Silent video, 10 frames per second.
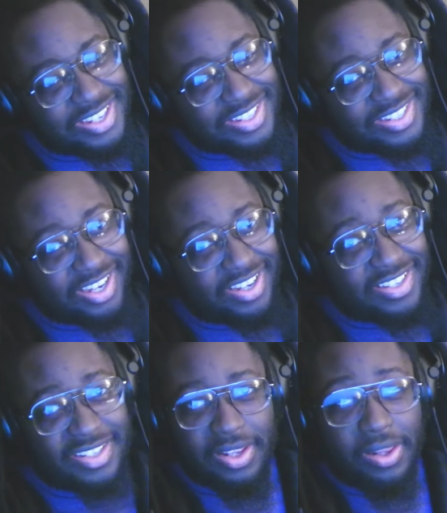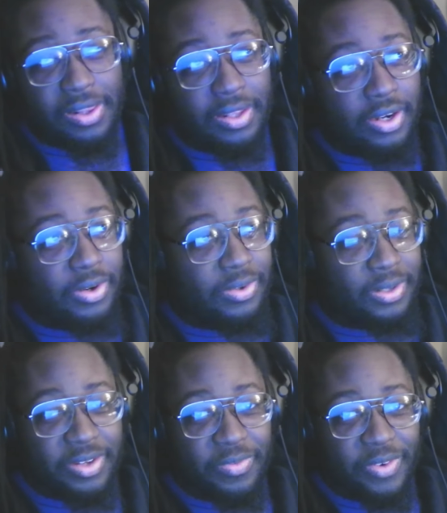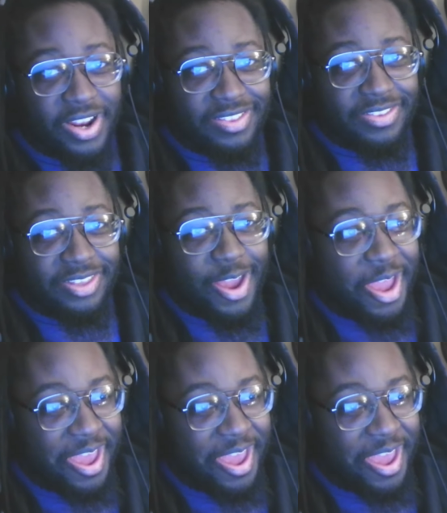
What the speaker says: see us literally right there.